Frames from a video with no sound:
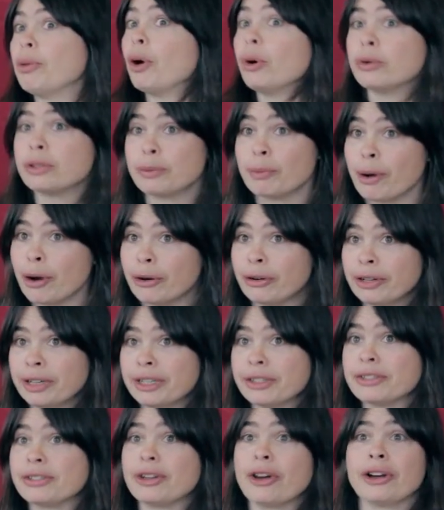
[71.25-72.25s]

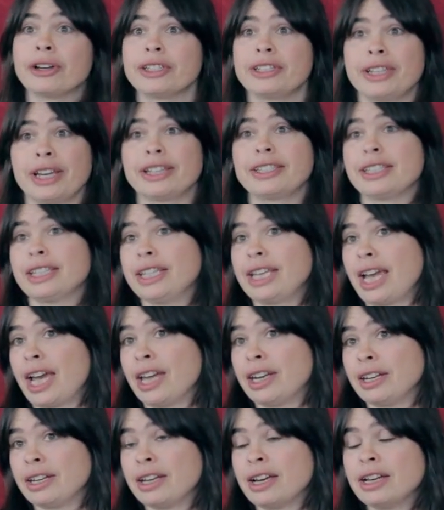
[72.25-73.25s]
postmodernist architect in
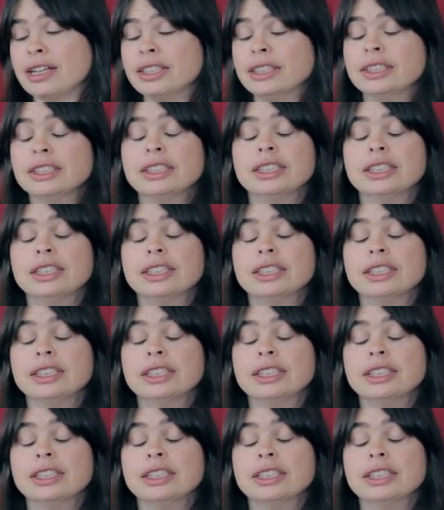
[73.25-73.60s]
Canada.